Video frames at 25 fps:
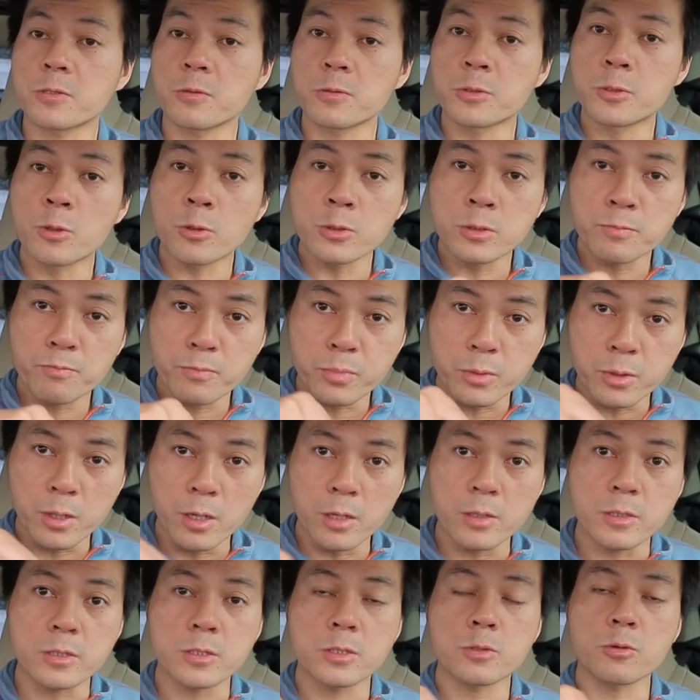So those
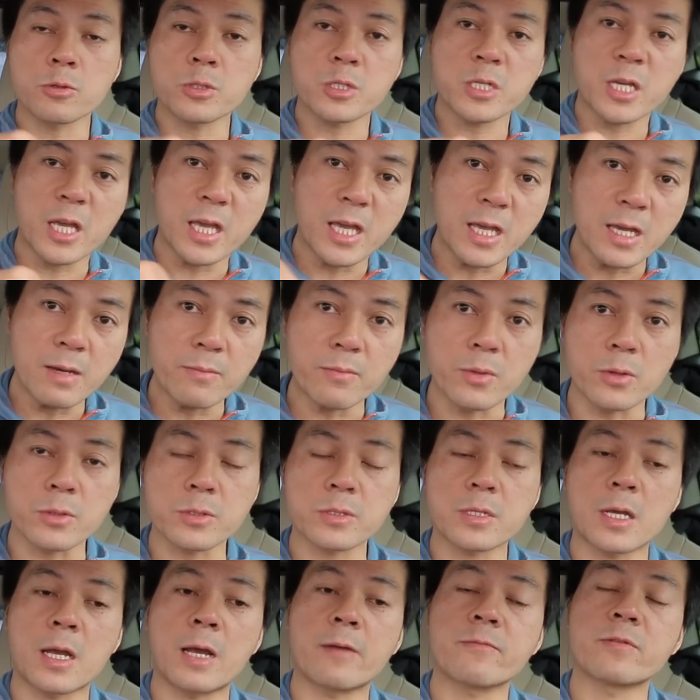plugs, those
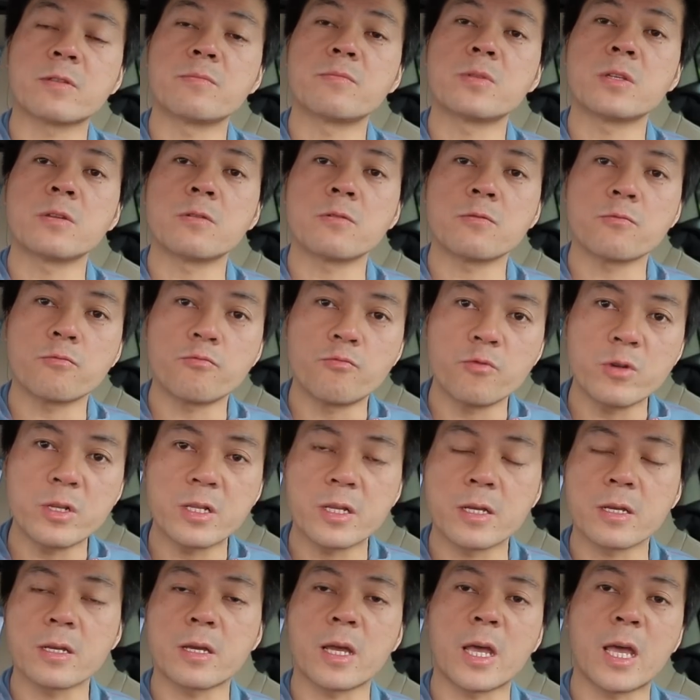cables, they have to be
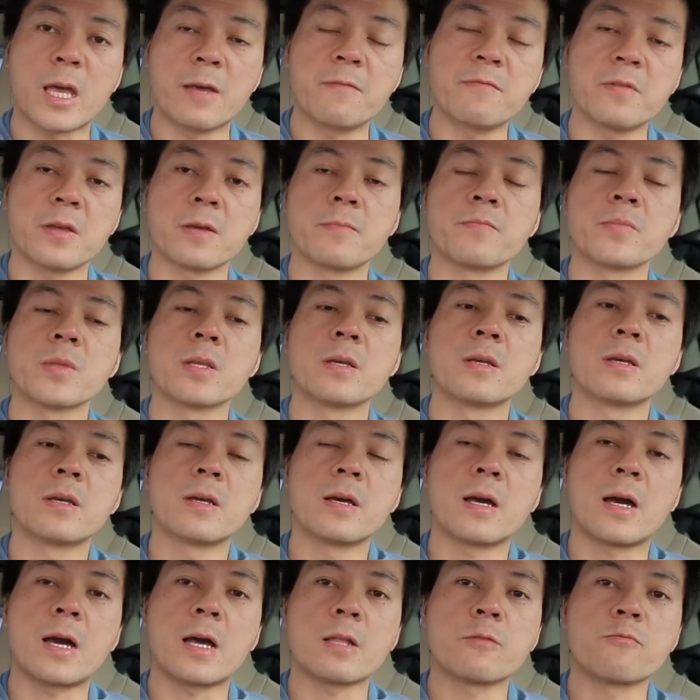really heavy.
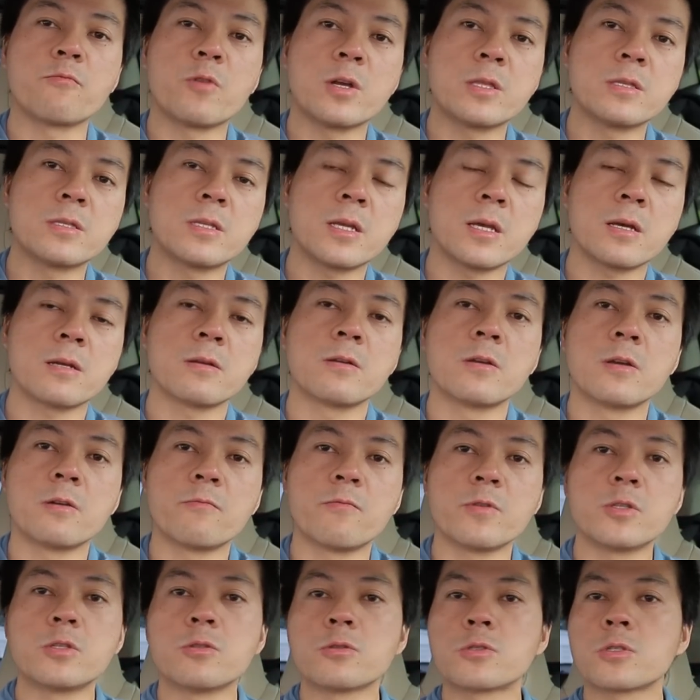And
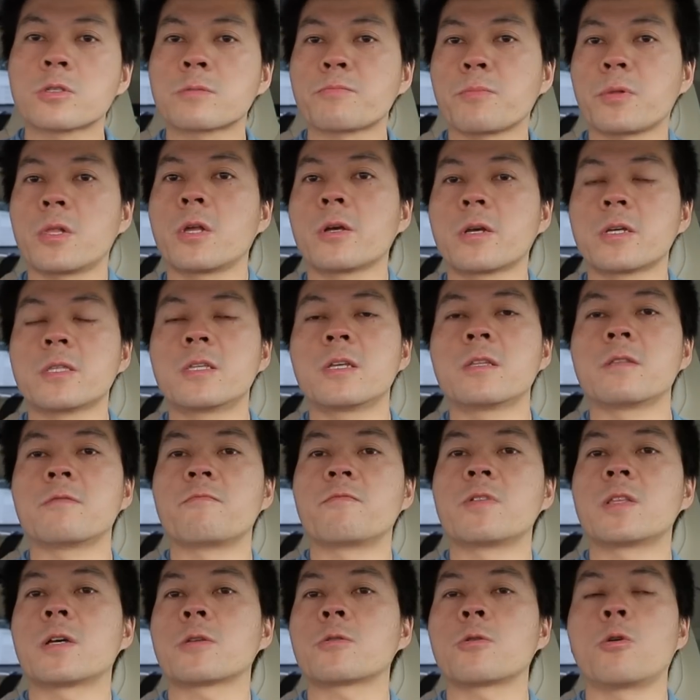when you just plug it
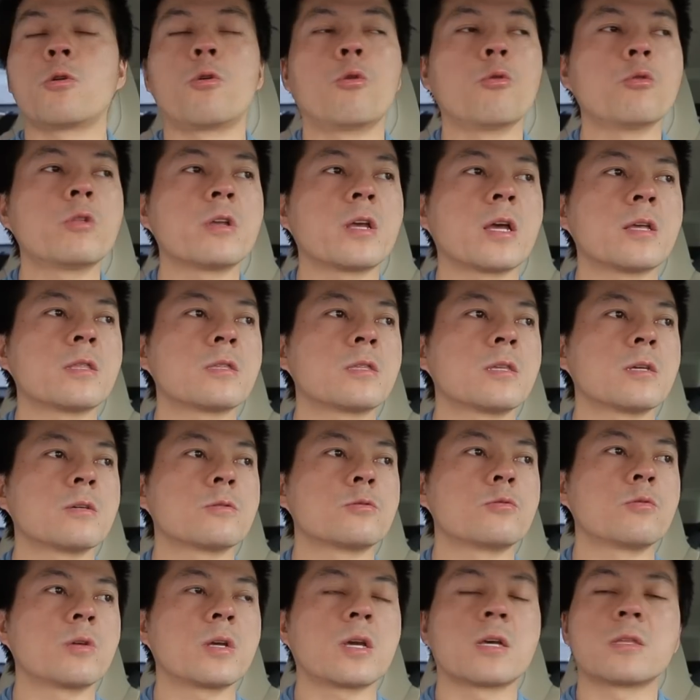in without holding
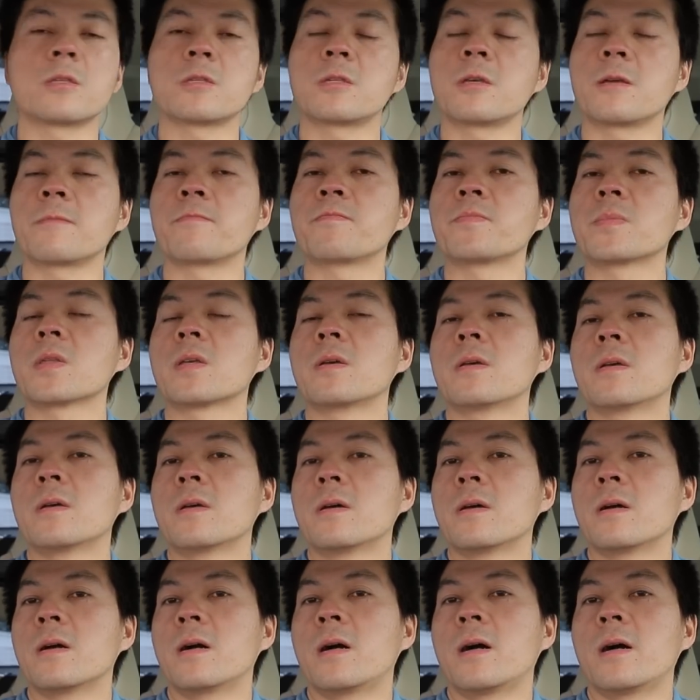anything, doing anything,
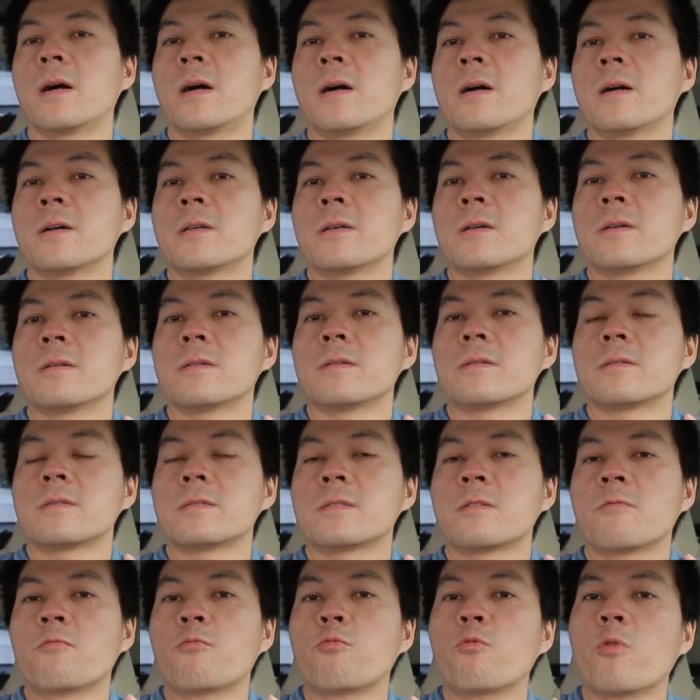
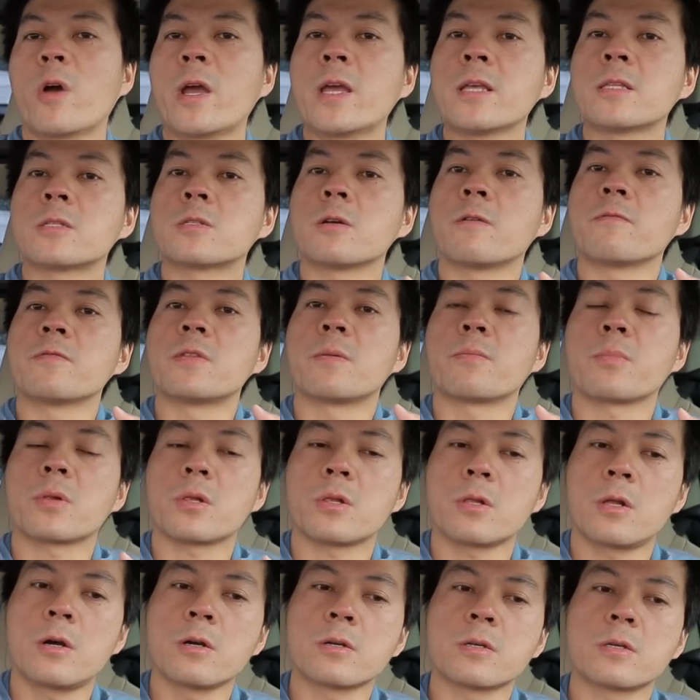the weight of the
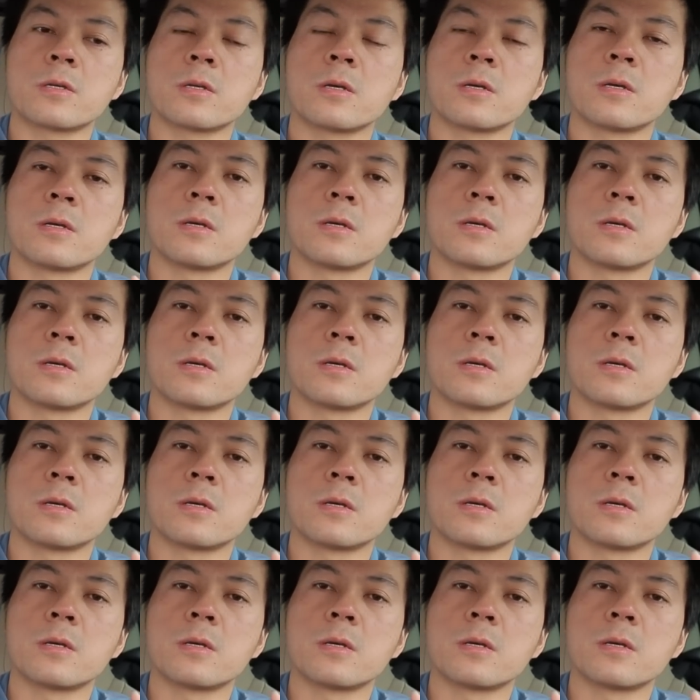plug.